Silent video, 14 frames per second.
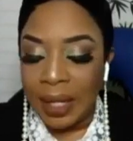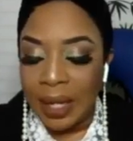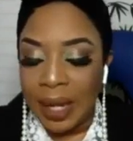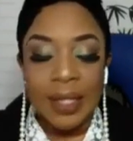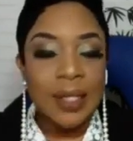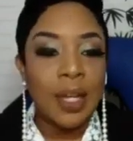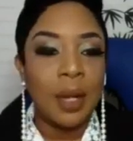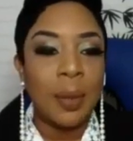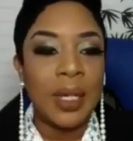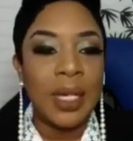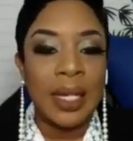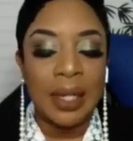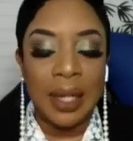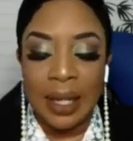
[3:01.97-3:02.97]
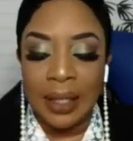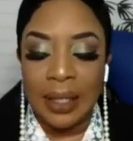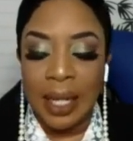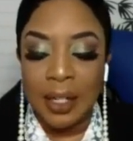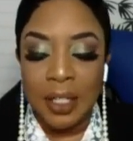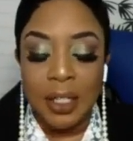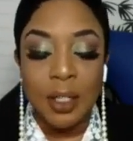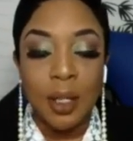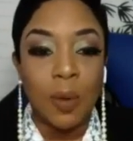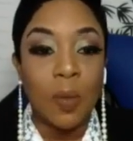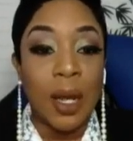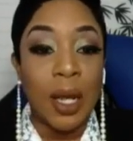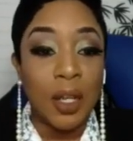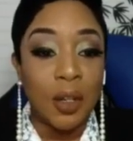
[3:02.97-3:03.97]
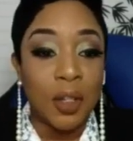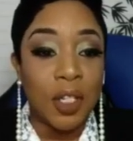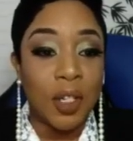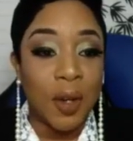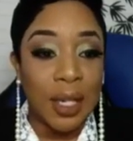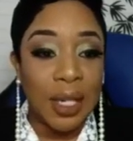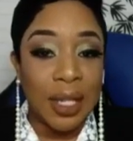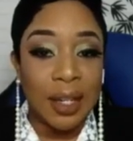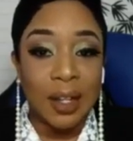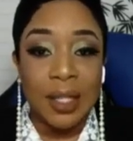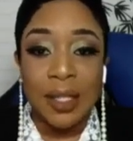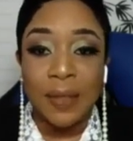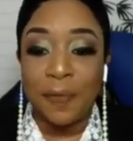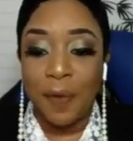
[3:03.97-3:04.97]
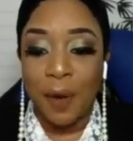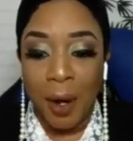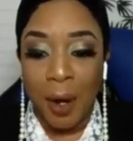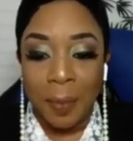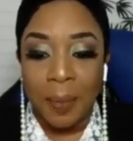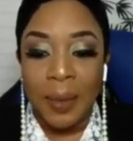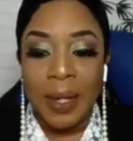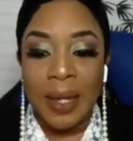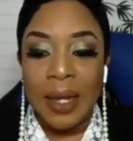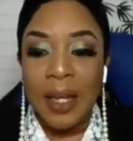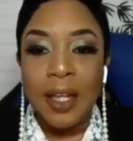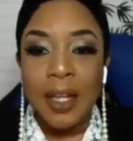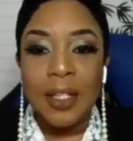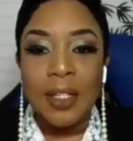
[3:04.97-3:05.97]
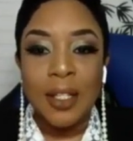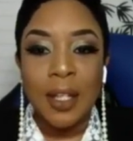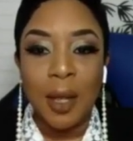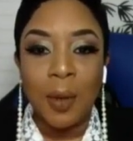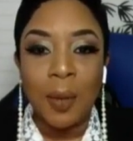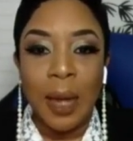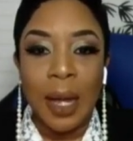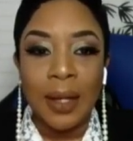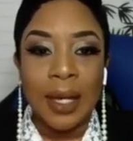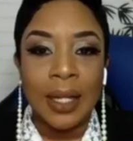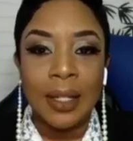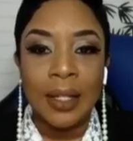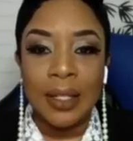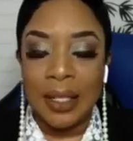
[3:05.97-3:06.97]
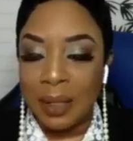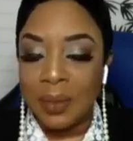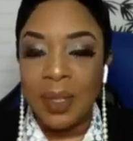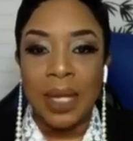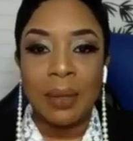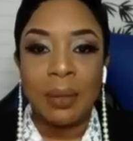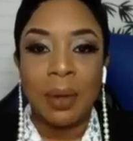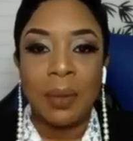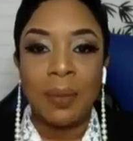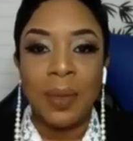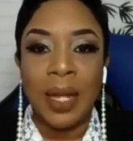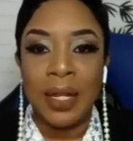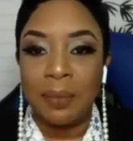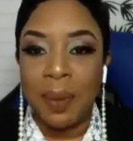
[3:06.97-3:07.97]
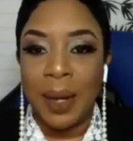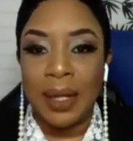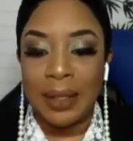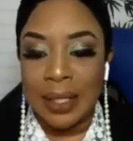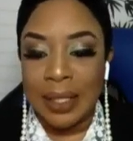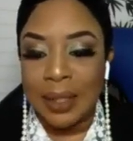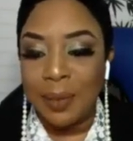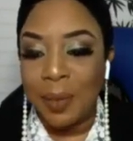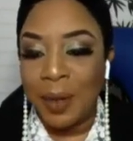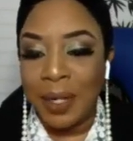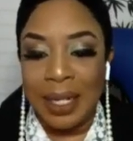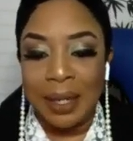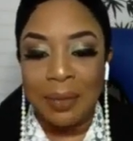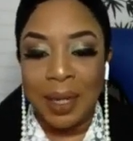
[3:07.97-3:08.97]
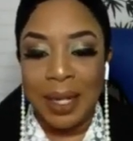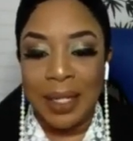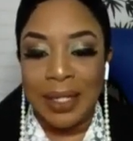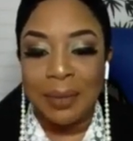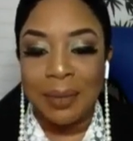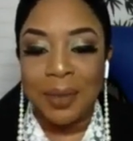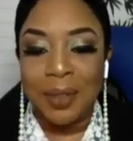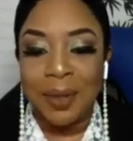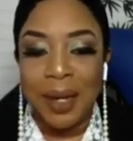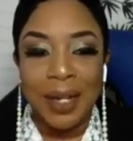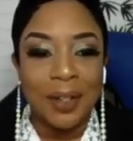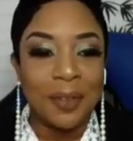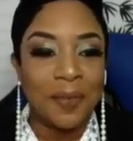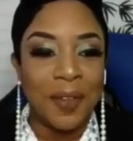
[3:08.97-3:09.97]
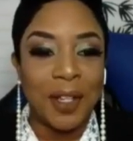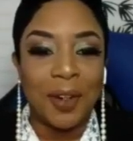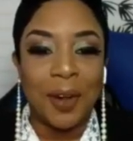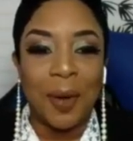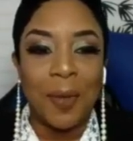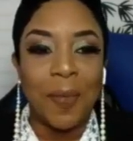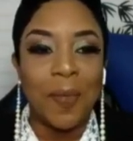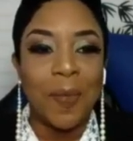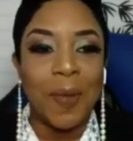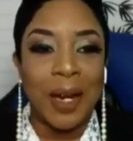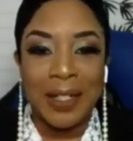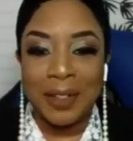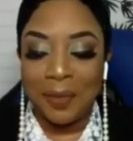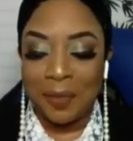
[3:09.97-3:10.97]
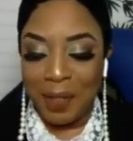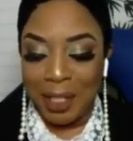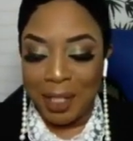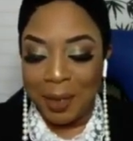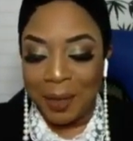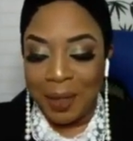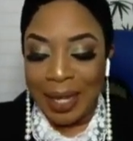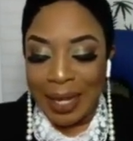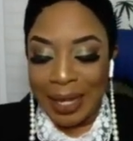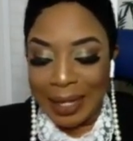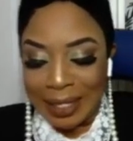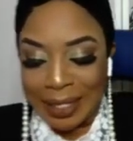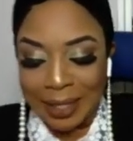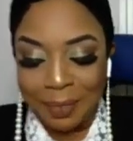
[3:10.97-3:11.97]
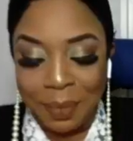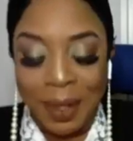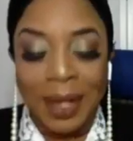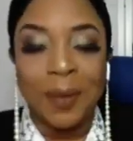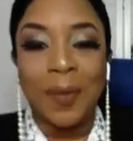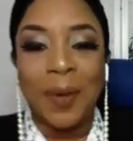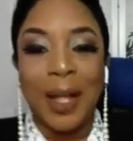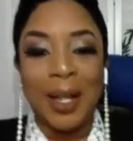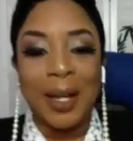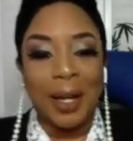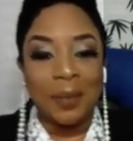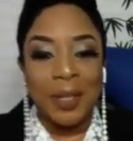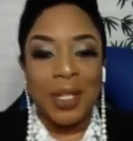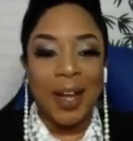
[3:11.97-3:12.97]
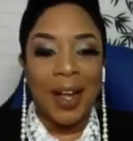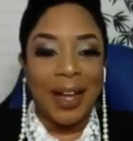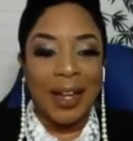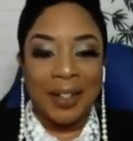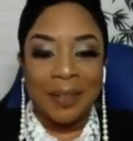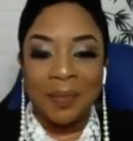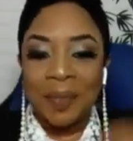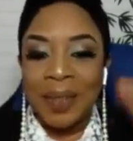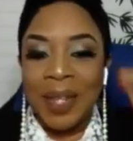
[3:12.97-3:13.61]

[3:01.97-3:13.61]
Guys, come on in and let us know where you're joining us from. So I kind of seems like I'm a blind bot this morning because I'm trying to figure out where the video is. But welcome, John.